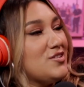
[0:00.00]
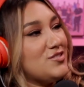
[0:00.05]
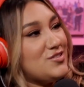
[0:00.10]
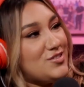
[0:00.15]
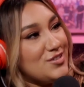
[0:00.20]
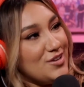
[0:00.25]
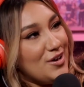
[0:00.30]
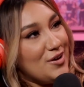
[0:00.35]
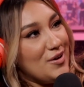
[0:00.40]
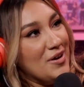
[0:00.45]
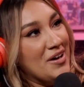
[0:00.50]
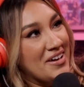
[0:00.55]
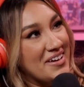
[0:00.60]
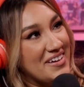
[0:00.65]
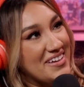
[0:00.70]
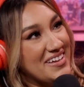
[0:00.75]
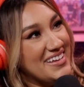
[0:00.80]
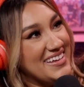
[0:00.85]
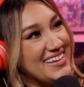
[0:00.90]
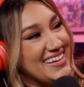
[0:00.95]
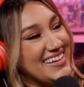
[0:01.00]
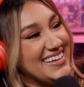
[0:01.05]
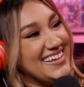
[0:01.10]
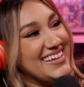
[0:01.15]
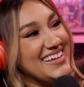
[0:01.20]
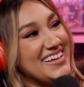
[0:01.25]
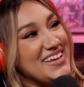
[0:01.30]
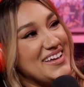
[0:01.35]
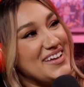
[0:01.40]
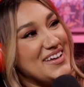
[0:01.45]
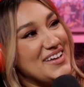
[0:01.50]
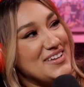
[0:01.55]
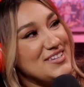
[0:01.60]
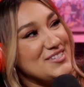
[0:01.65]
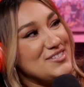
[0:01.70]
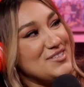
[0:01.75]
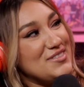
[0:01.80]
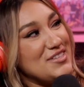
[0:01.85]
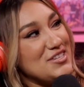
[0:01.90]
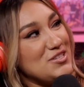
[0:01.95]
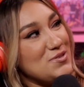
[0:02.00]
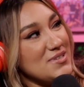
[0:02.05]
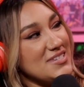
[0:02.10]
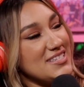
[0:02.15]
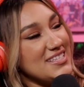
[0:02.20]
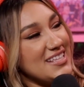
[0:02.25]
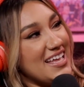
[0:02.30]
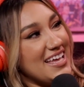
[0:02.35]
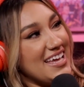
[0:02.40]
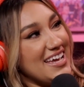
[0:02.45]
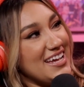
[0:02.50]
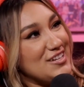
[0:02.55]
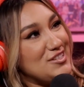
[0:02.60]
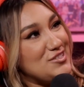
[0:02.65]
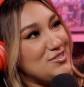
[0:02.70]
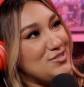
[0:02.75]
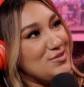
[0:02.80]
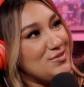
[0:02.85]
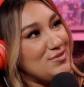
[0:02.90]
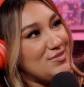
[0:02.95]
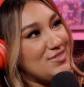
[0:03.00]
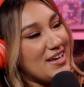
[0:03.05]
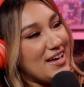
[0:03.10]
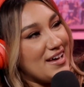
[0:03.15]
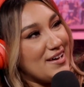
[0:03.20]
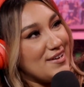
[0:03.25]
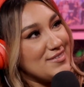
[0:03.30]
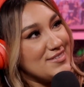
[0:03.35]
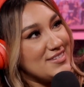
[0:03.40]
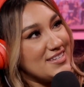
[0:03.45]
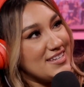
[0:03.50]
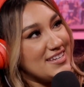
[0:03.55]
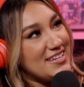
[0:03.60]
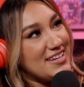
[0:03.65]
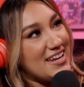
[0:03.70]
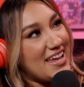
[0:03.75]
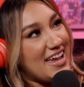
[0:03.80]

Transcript: So this was like 2000